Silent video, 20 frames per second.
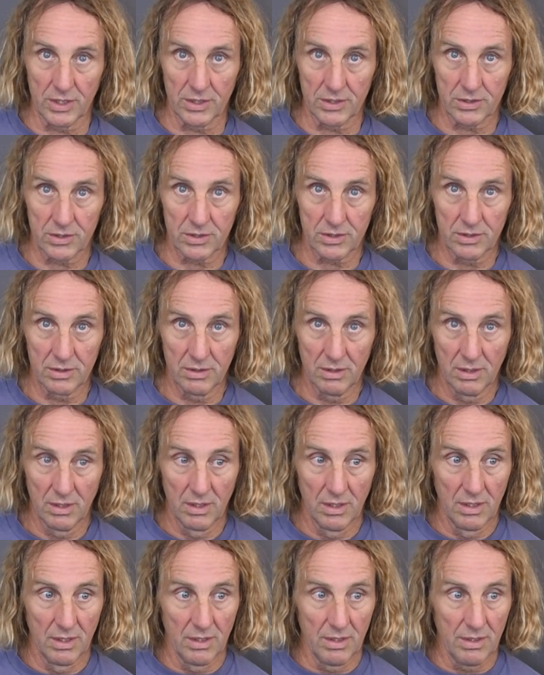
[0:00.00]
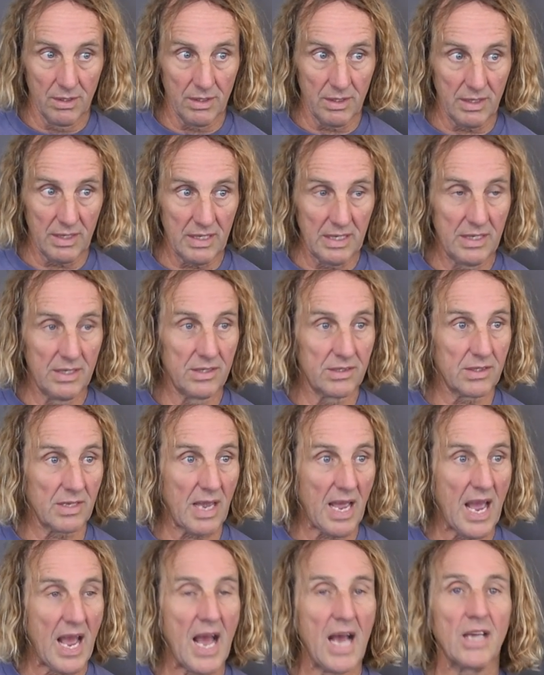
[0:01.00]
us
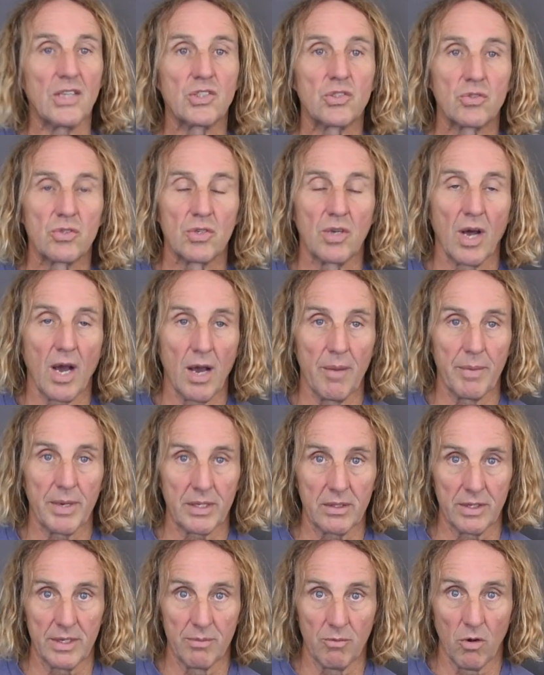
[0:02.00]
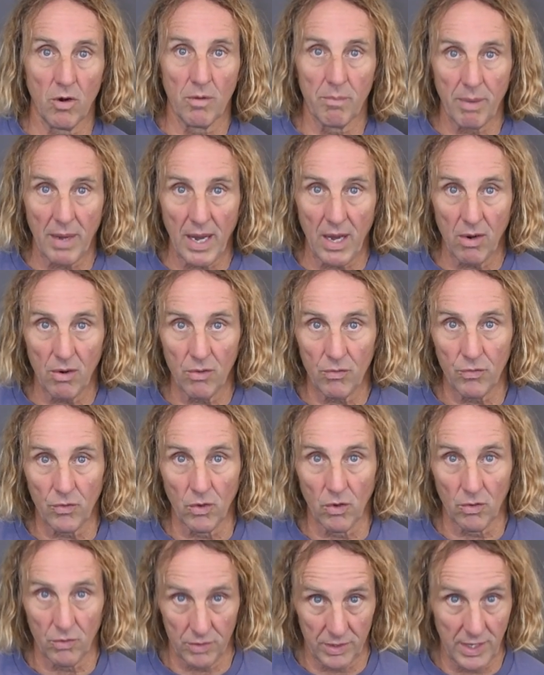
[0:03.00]
is astronomically more
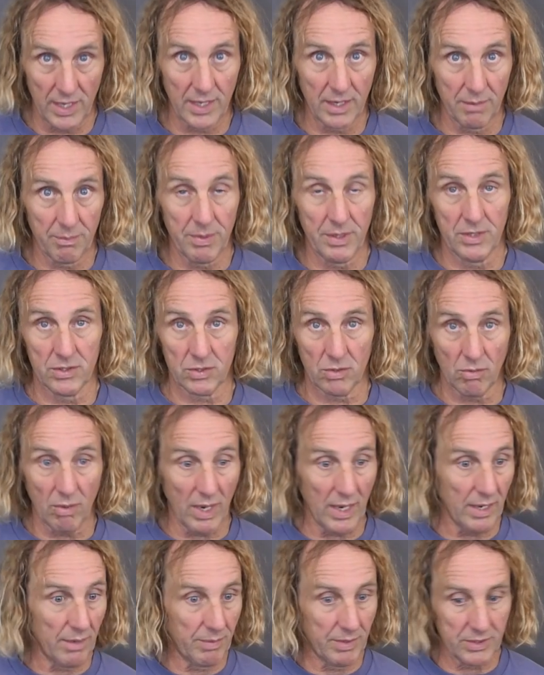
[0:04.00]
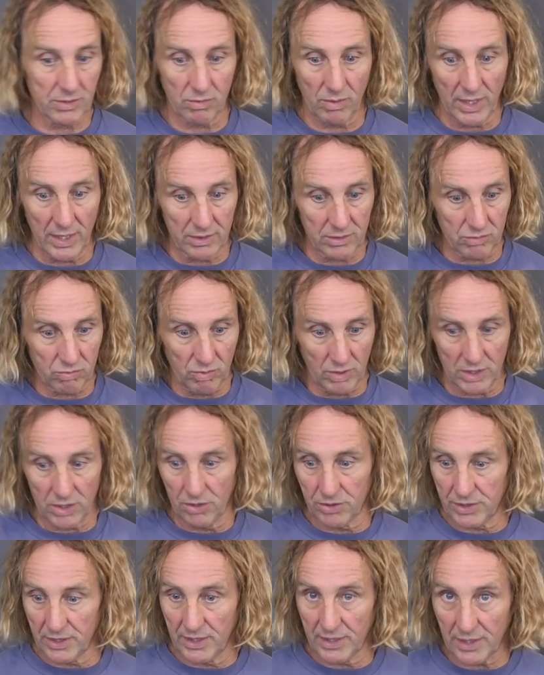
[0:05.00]
powerful than a piece of wire. A piece of wire is what
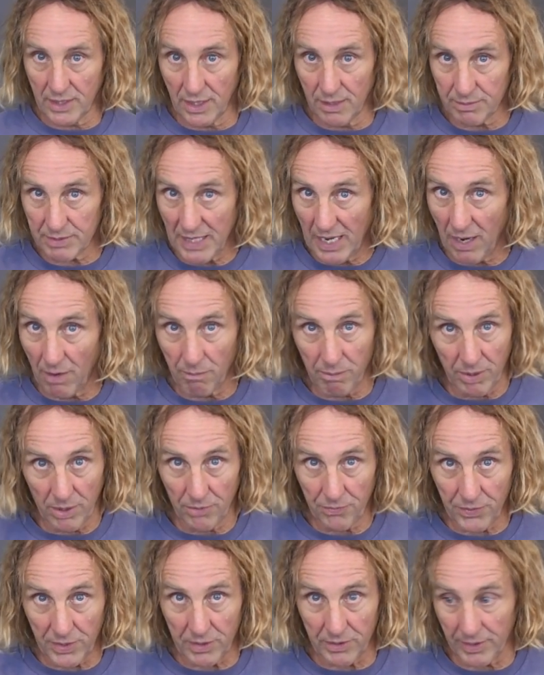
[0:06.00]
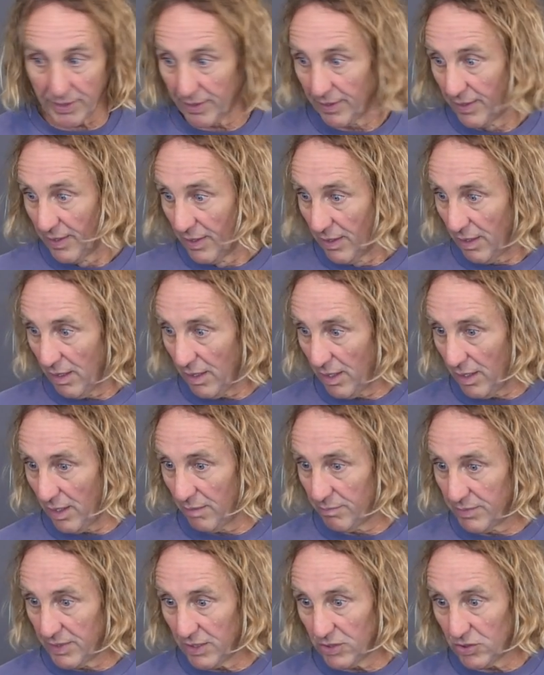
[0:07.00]
goes in comes out perfectly.
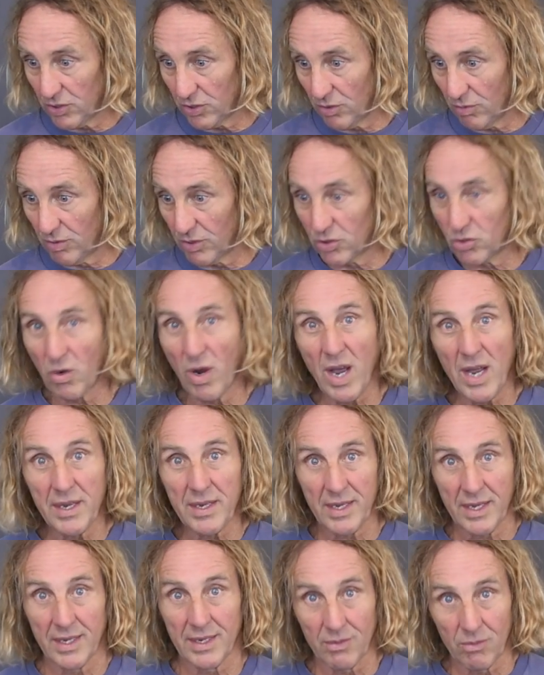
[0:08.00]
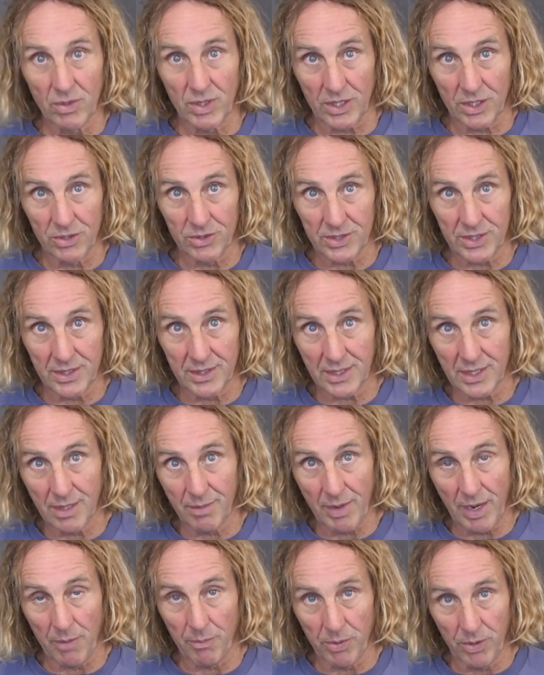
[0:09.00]
Um, digital, we're trying to get what goes in to
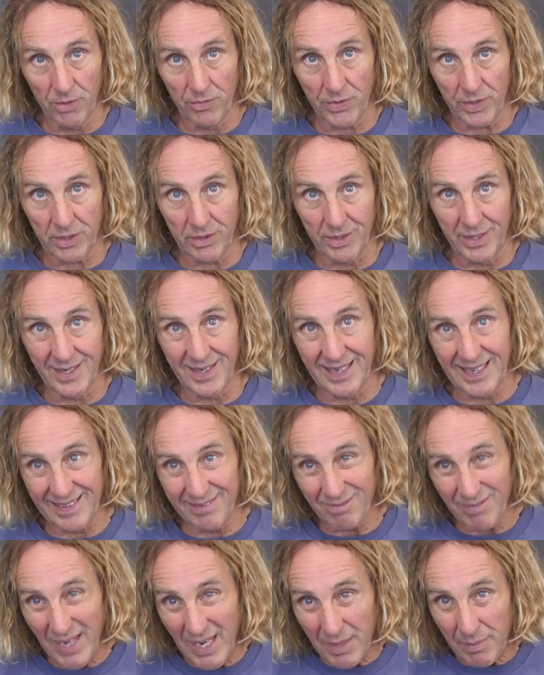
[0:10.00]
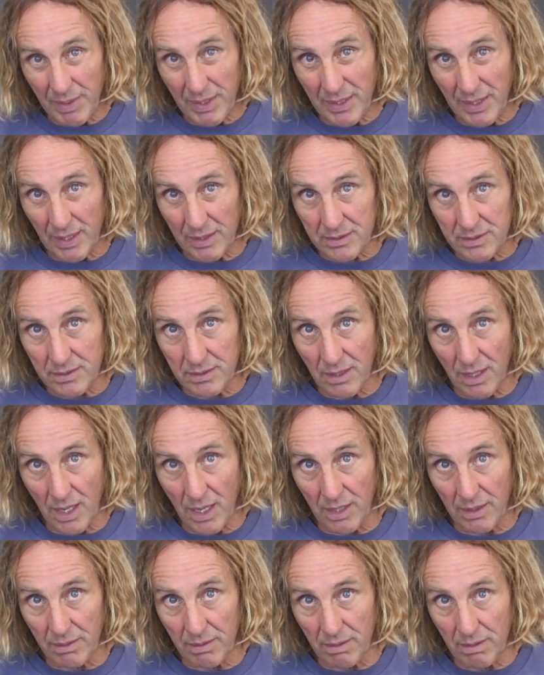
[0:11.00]
come out perfectly, and maybe that's
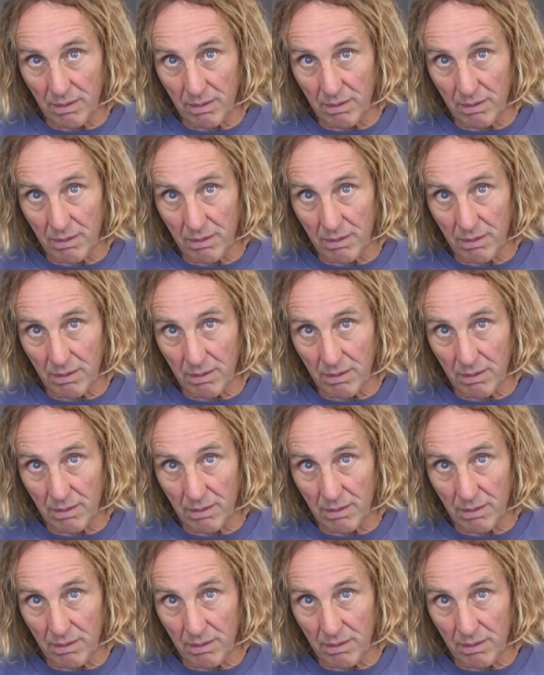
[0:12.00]
not